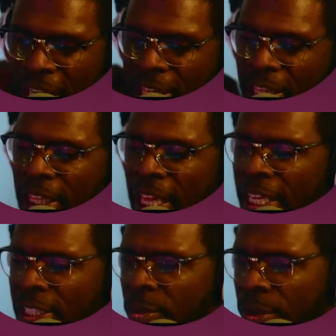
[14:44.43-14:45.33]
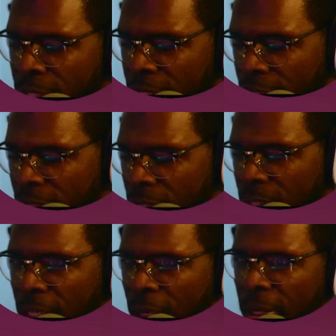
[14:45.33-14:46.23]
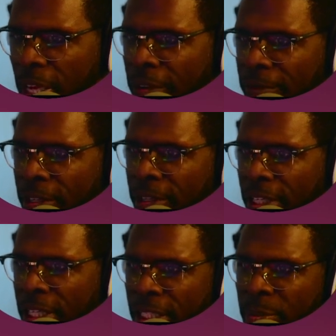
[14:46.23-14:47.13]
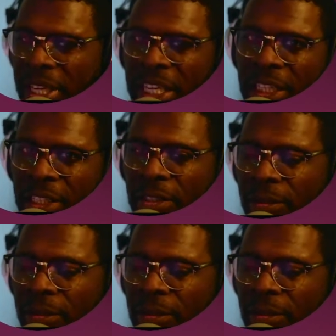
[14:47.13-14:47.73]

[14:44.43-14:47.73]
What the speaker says: the last one that we have here is ping.